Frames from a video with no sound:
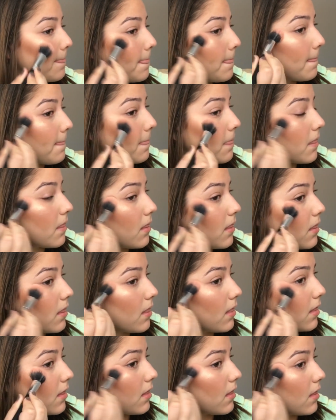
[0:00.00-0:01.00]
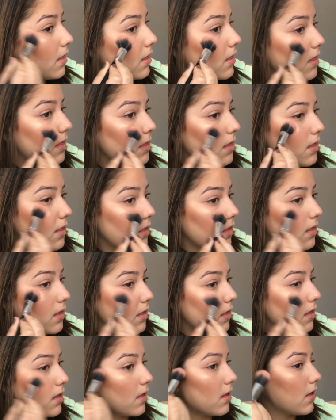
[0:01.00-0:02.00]

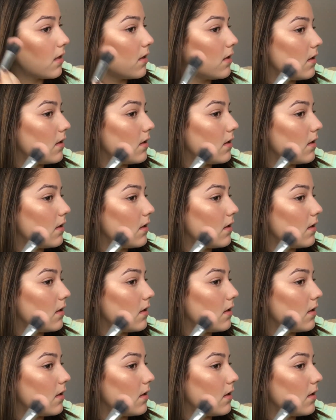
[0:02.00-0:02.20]
(silence)